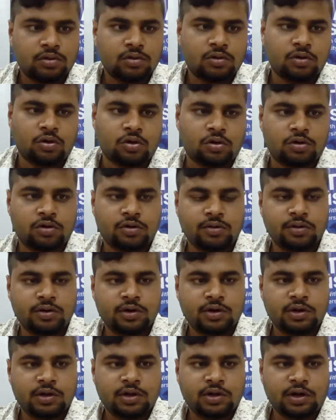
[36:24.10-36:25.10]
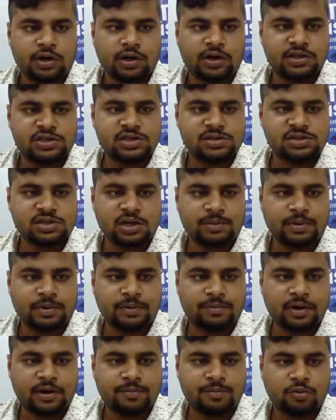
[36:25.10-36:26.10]
Look, a Digistump
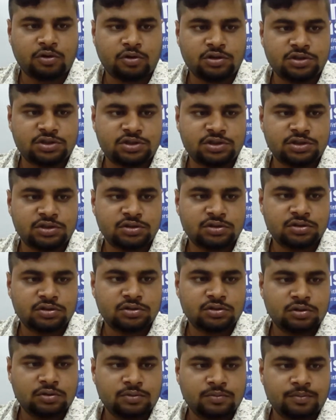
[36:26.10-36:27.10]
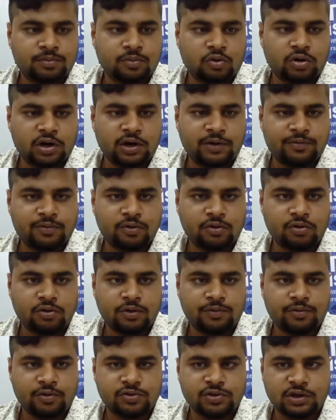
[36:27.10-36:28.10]
AVR boards, more info.
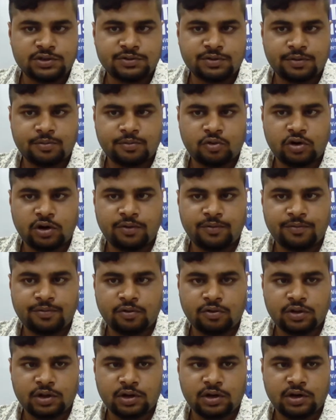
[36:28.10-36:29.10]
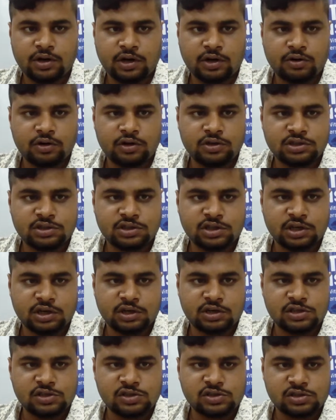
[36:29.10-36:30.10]
If you search for more info, then details
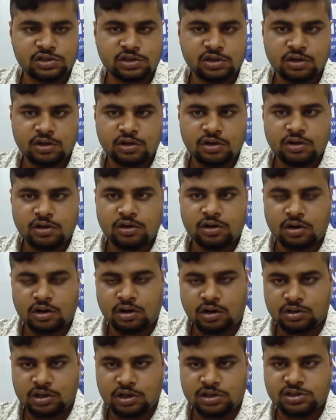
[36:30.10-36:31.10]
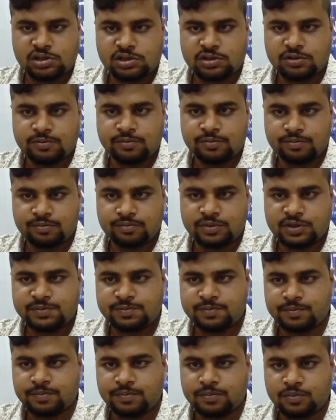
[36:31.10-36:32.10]
it is just
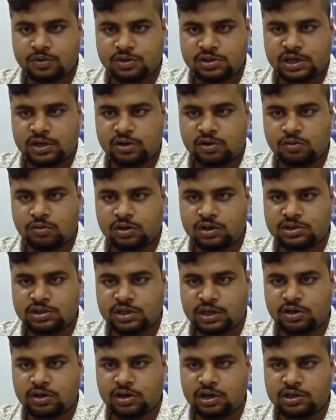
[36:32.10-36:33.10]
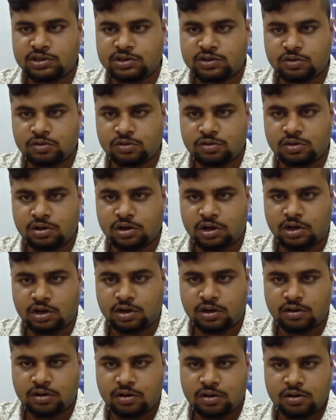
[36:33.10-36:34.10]
send us
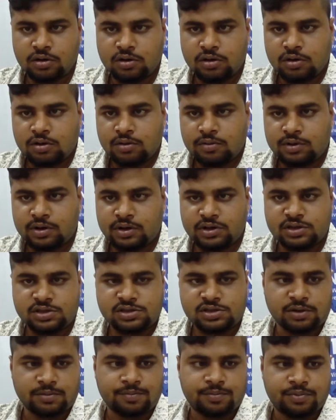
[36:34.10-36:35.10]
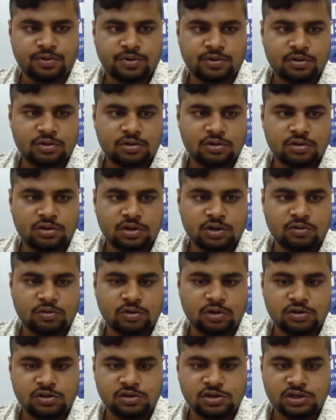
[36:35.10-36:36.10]
to Digistump. Then
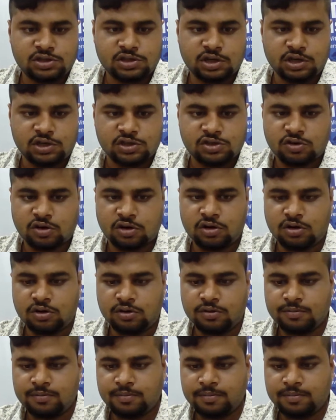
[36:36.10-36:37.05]
we will just install